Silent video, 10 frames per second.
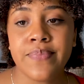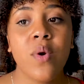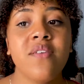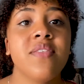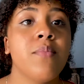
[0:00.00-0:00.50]

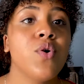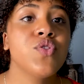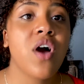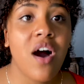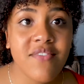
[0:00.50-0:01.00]
One of the
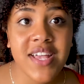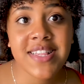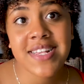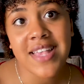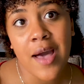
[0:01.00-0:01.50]
most
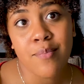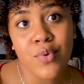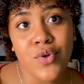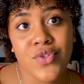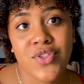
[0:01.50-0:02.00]
obvious
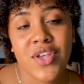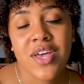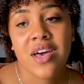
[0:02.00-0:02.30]
examples